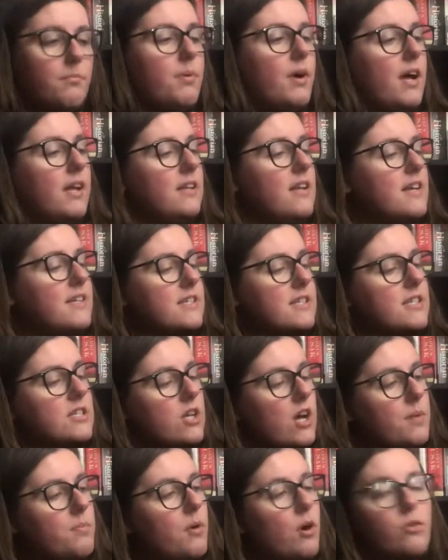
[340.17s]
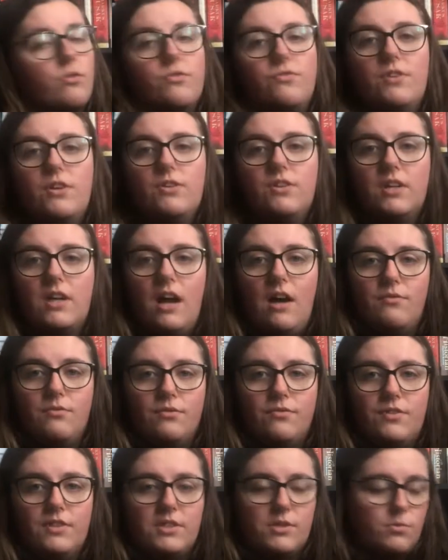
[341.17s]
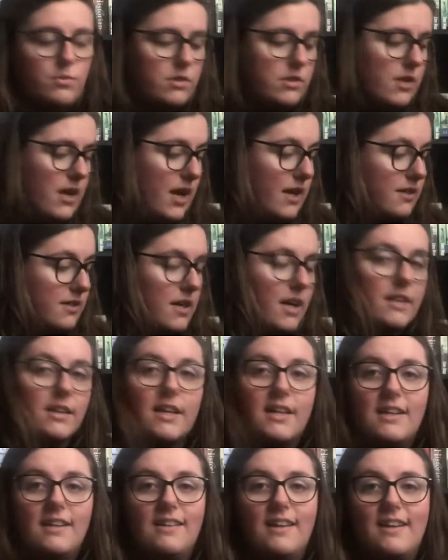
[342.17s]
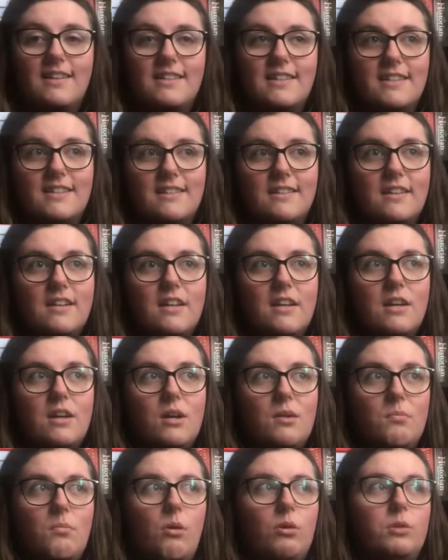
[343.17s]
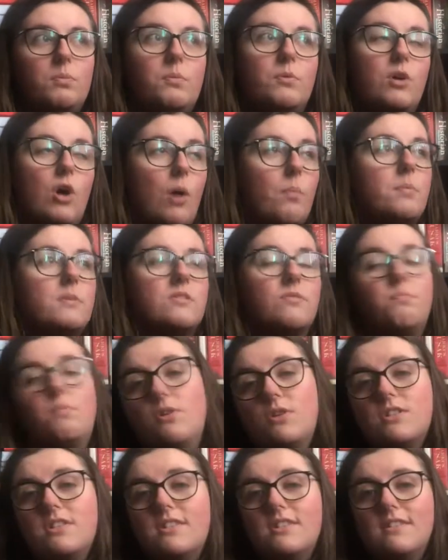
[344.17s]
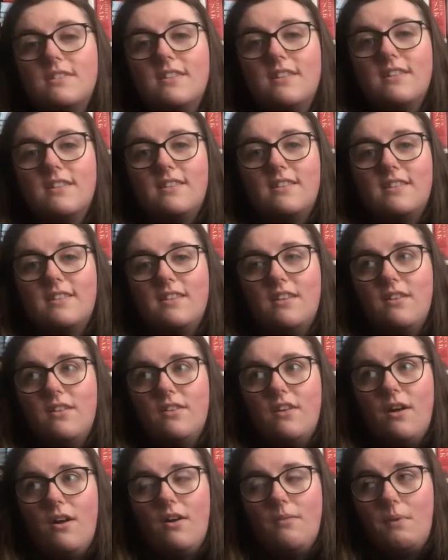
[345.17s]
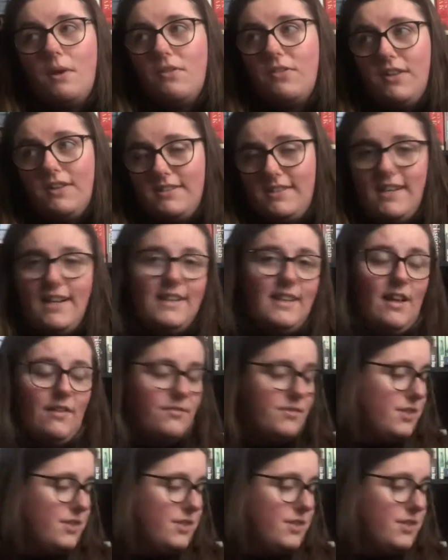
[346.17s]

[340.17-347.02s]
But I liked the typography on the cover of this one, and I like collecting multiple copies of books about things that I love.